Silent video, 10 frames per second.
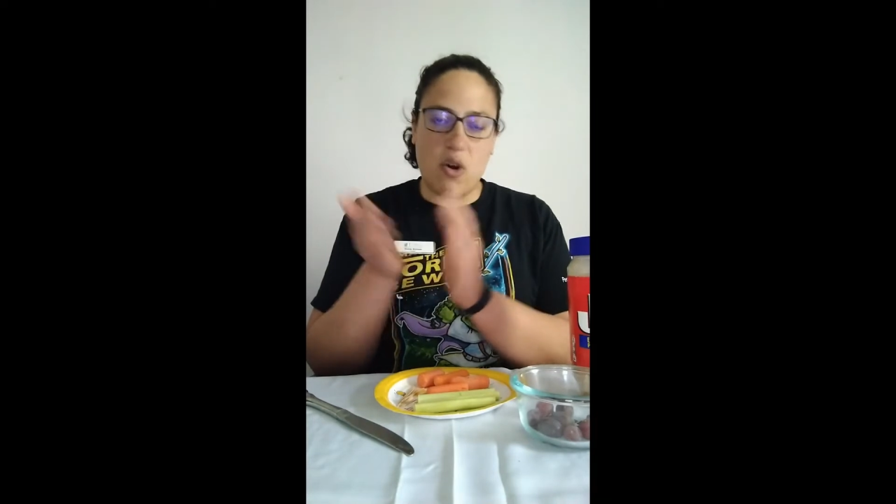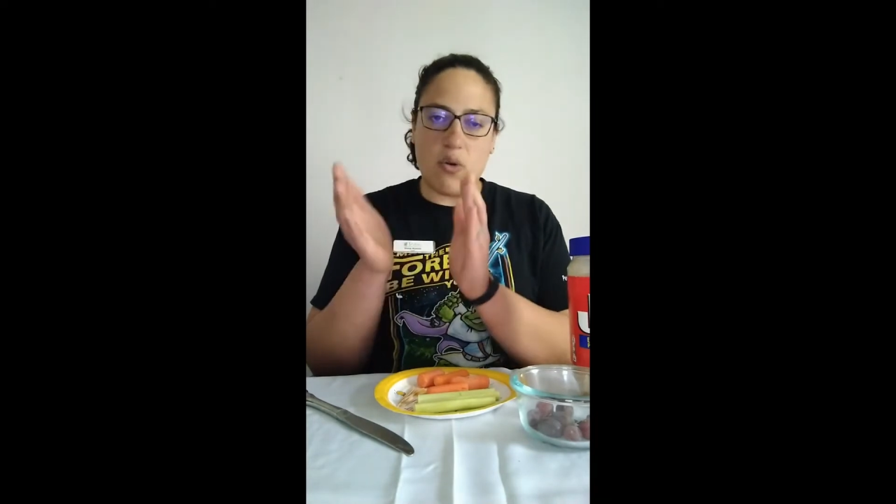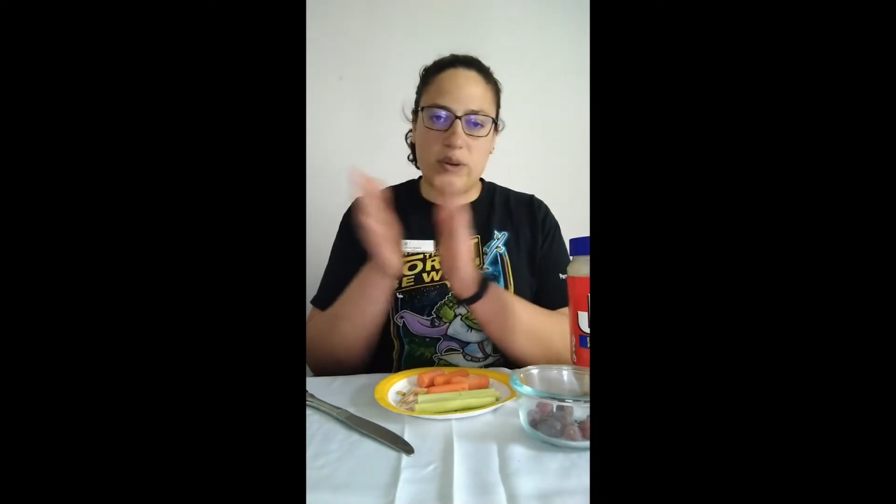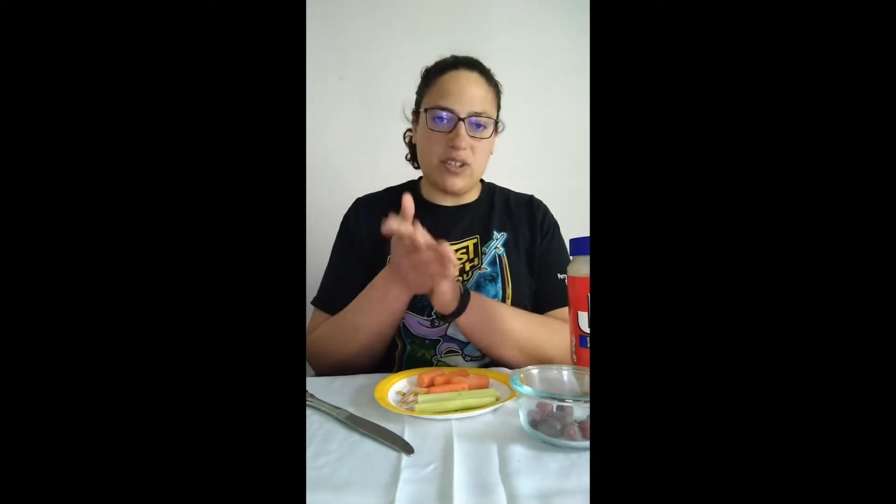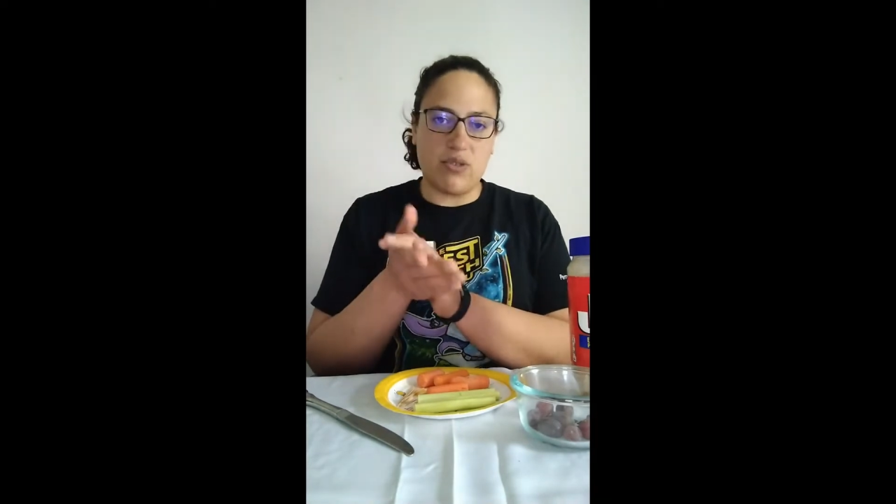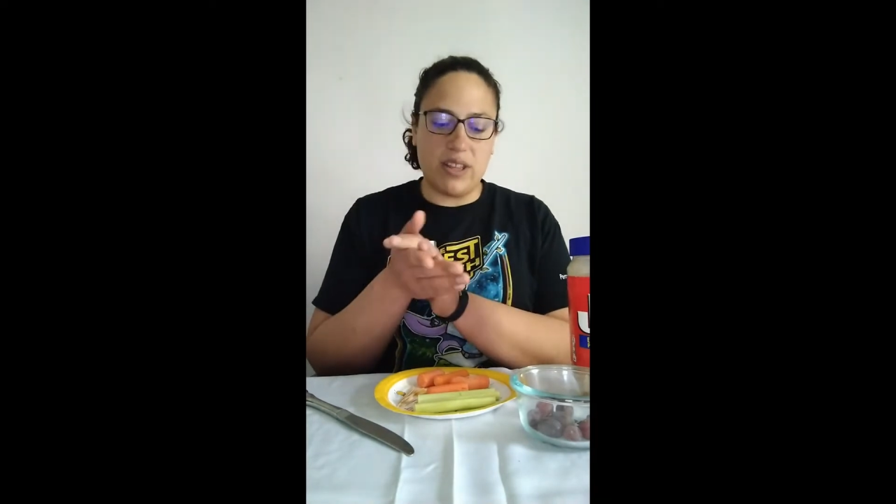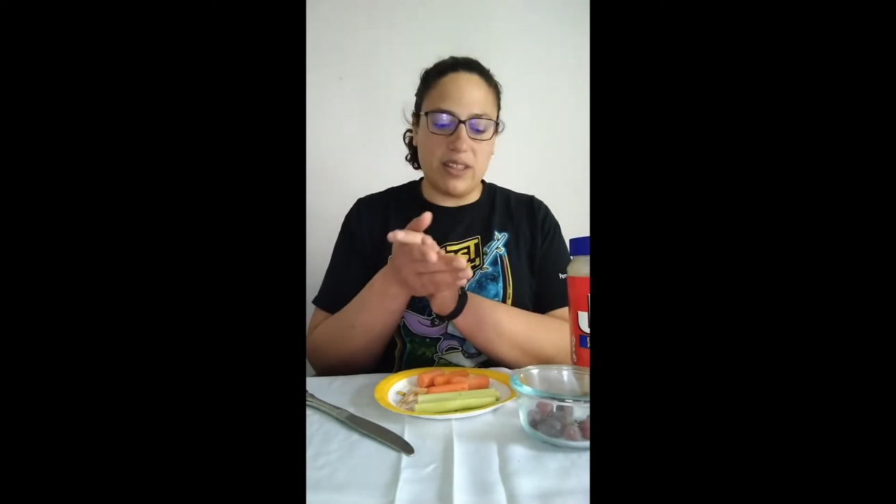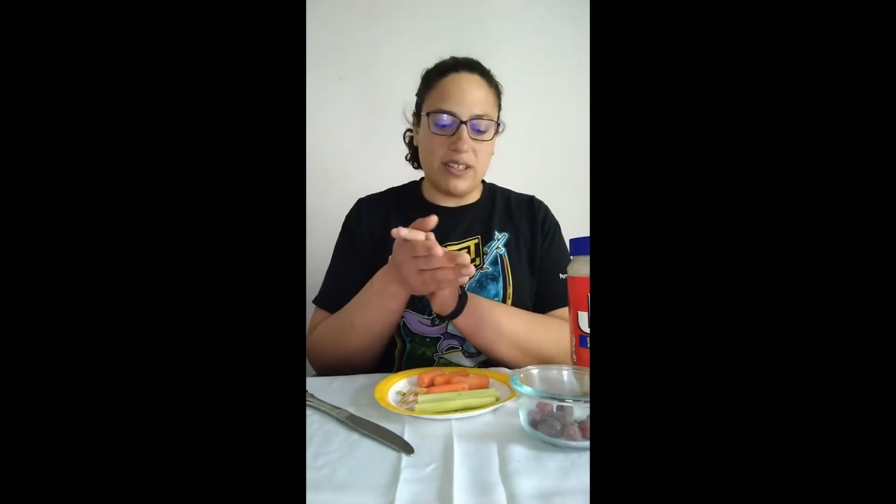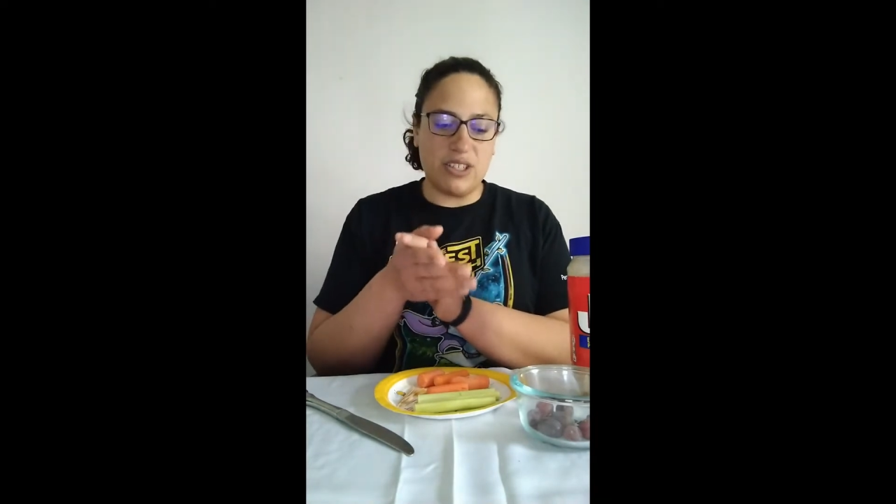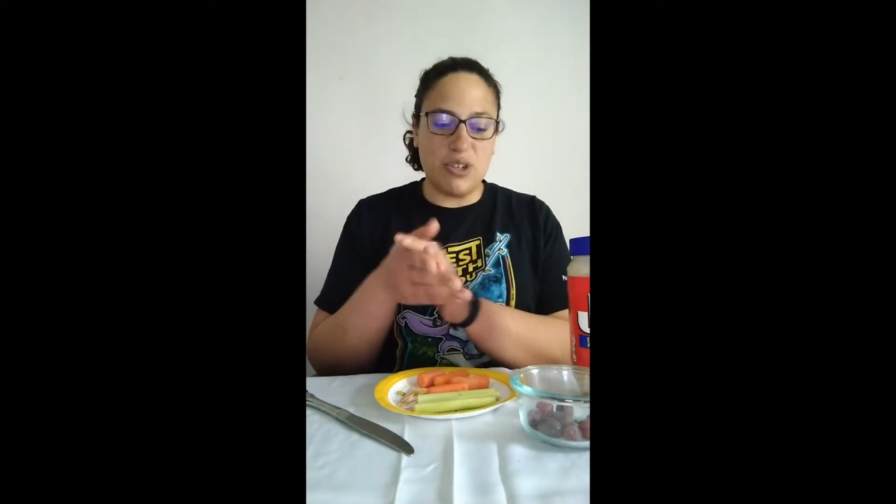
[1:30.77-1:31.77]
always a great
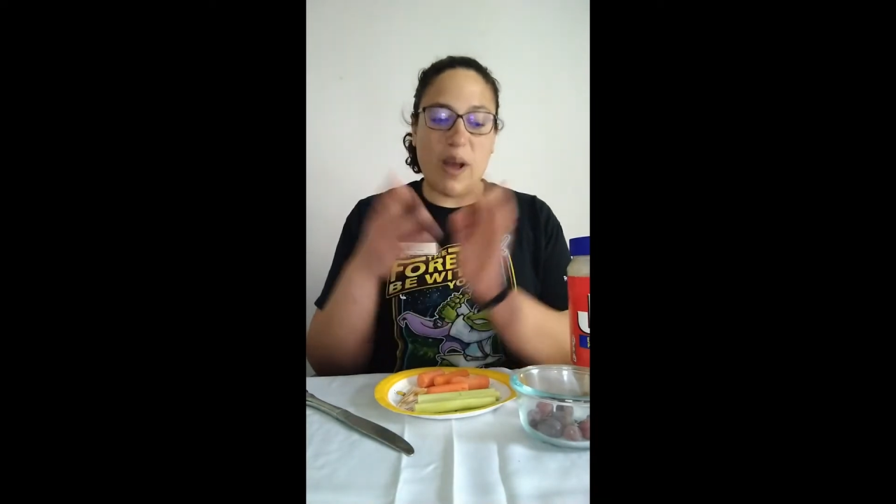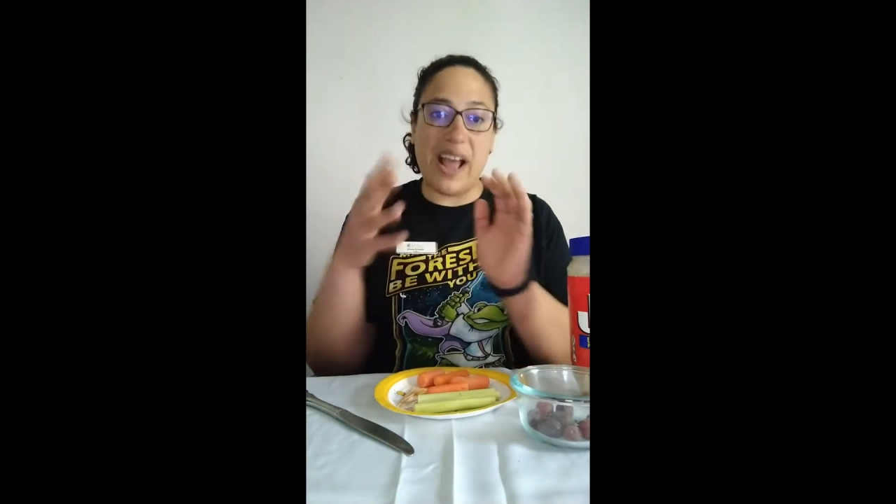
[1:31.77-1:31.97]
thing to do,